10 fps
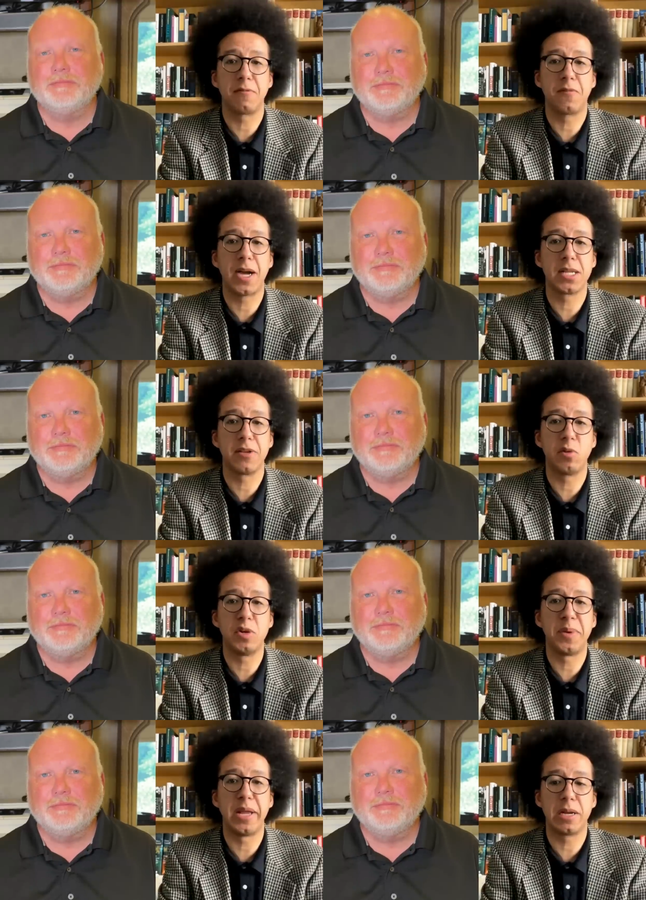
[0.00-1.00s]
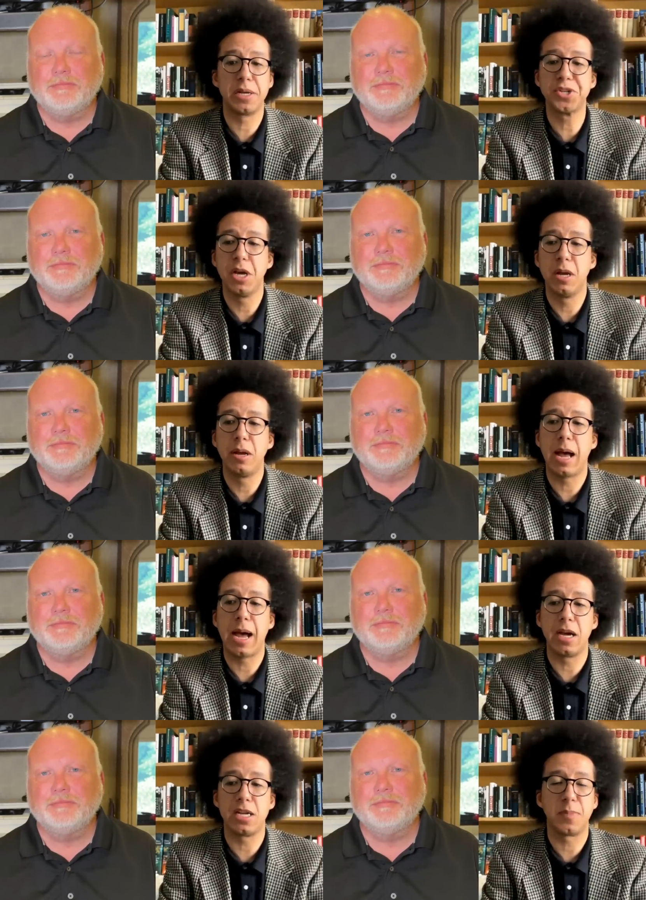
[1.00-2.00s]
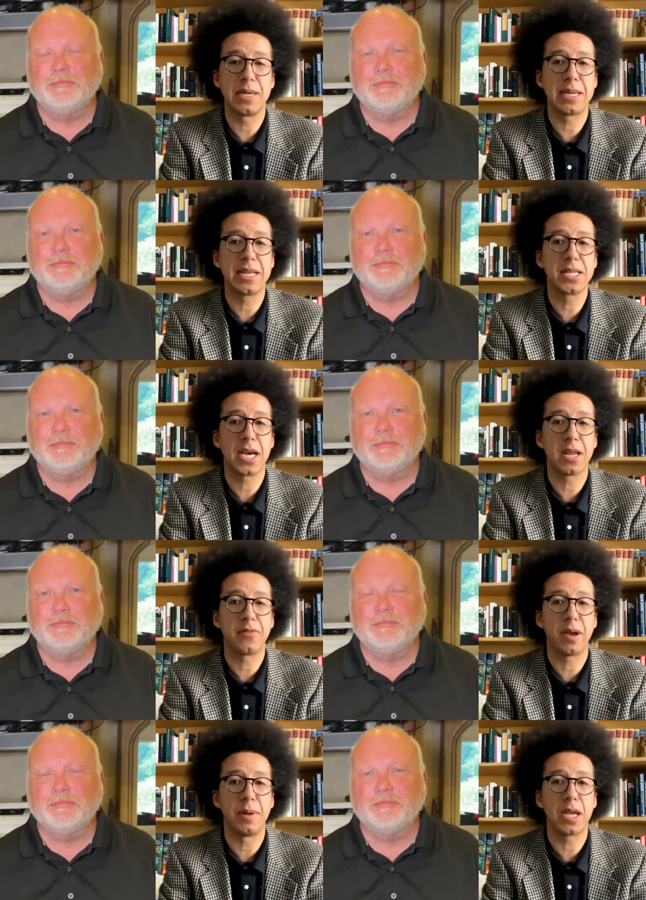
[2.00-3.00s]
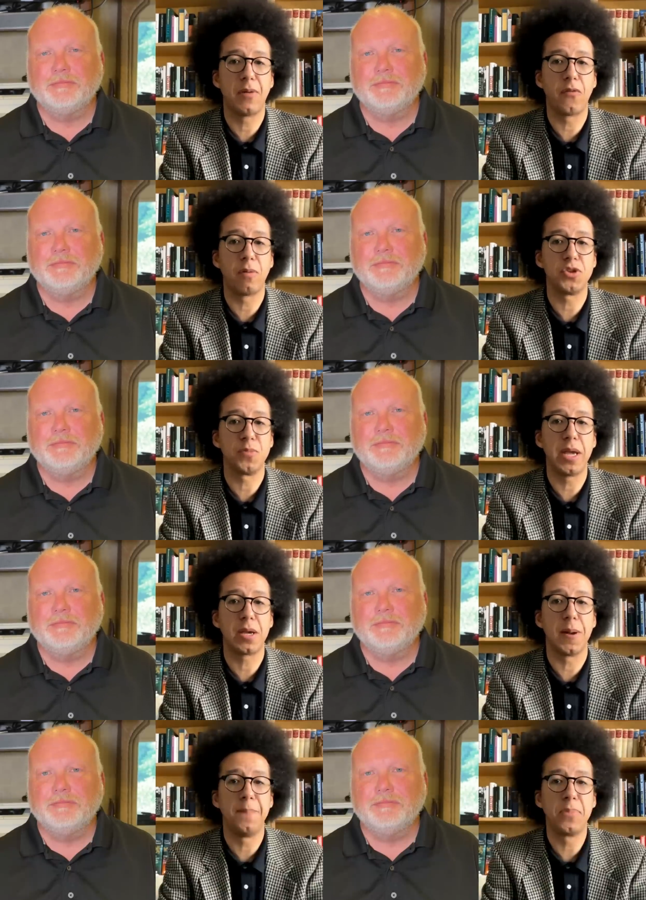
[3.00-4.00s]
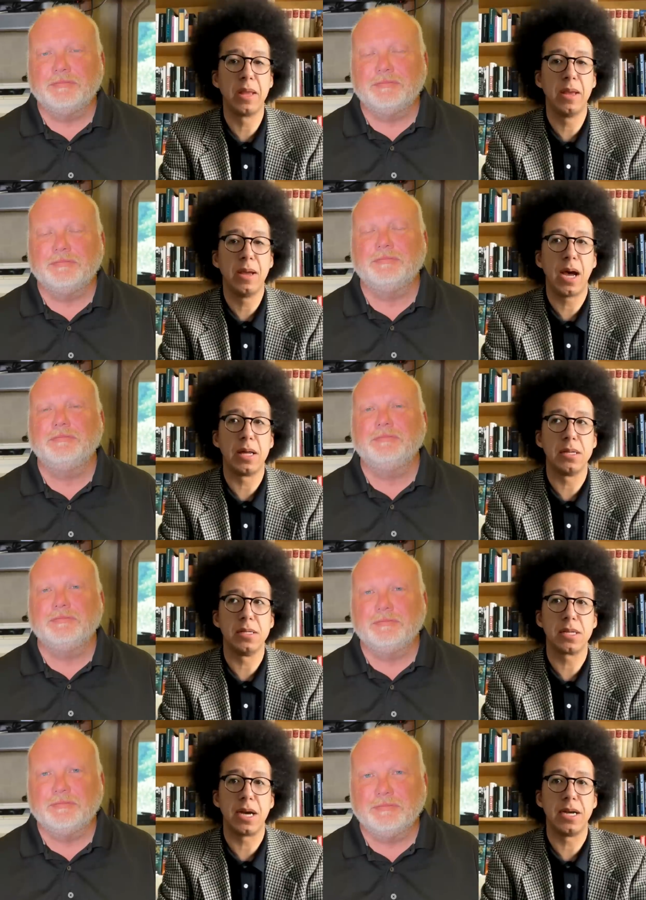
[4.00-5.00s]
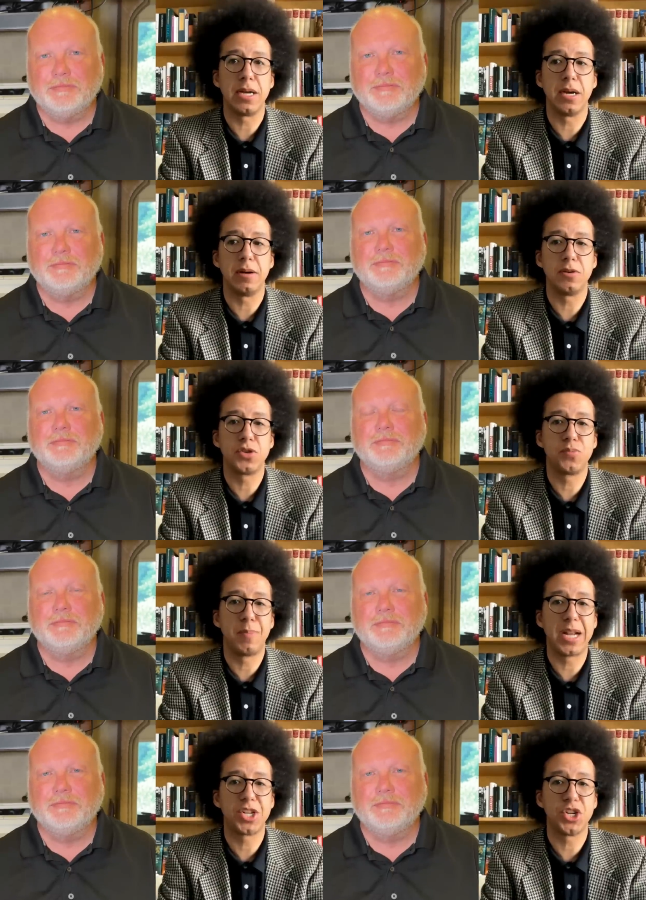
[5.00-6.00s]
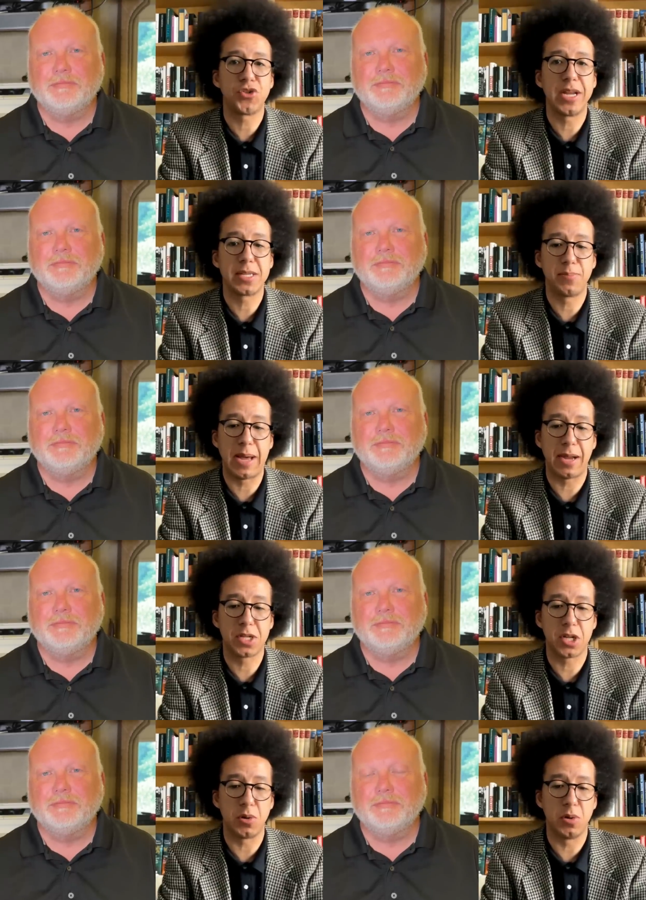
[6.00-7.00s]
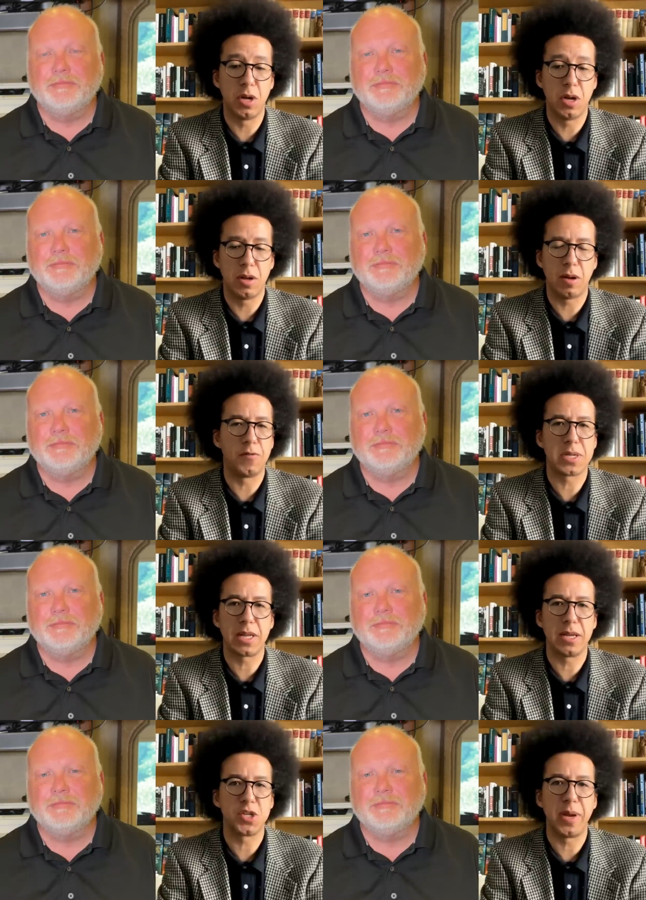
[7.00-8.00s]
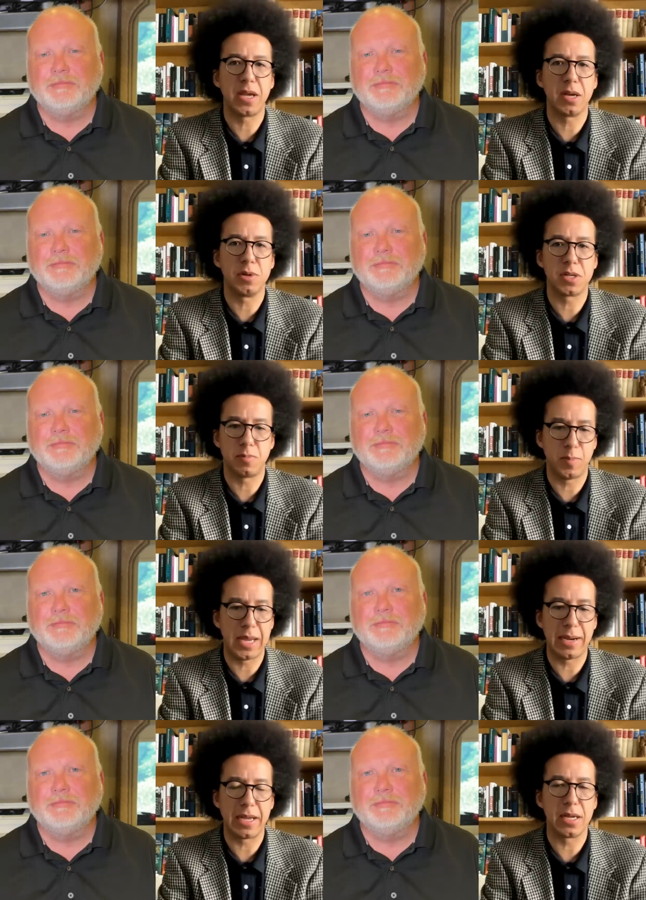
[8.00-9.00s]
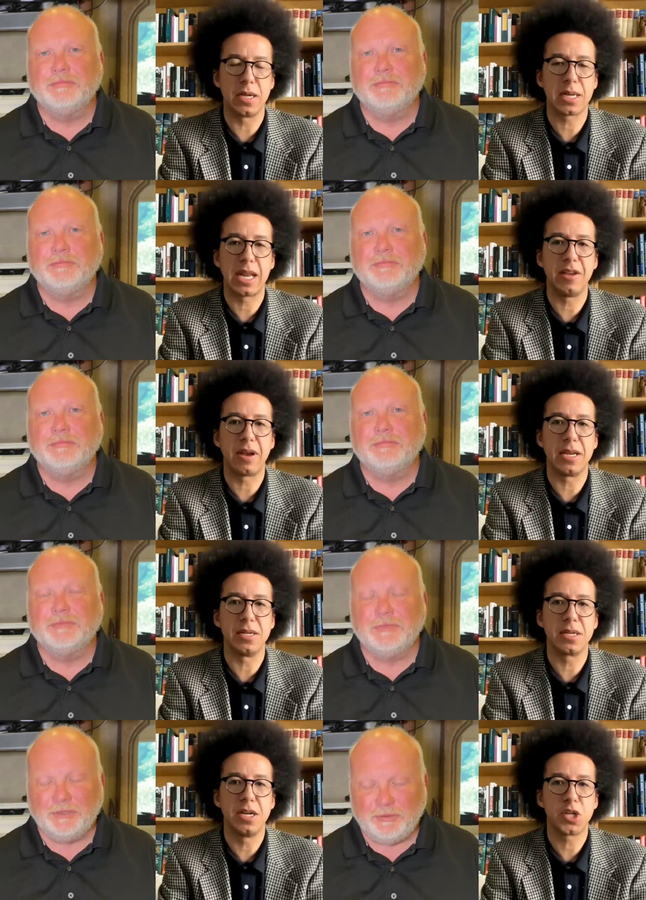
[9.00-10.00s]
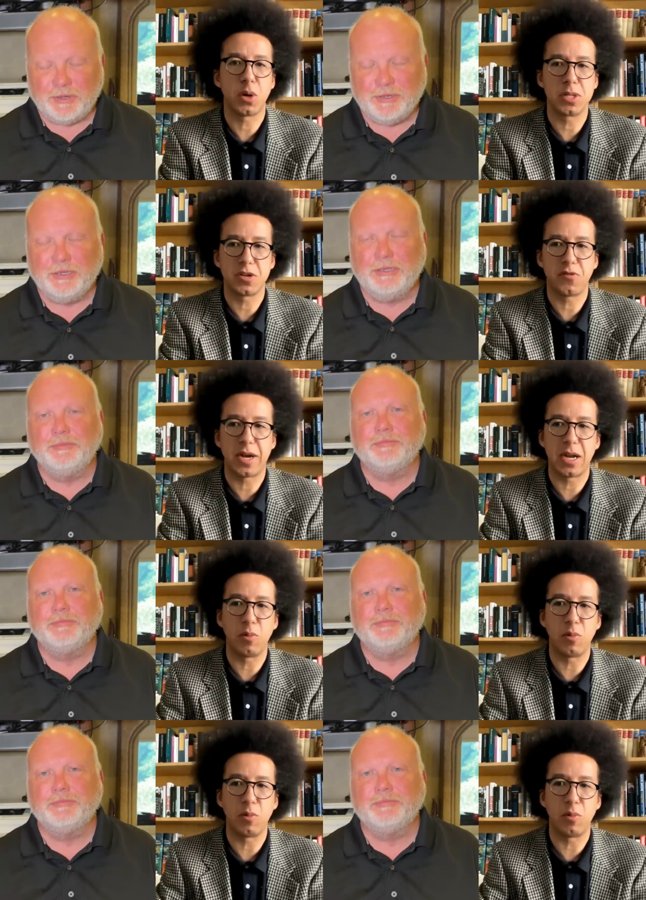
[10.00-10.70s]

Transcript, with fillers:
Speaker 1: find, they've always been English. And my dad's side of the family come from Jamaica, mm-hmm. and I uh, managed to trace back. So obviously, Jamaica was mainly a, a slave land, was, so I wanted yeah. to find out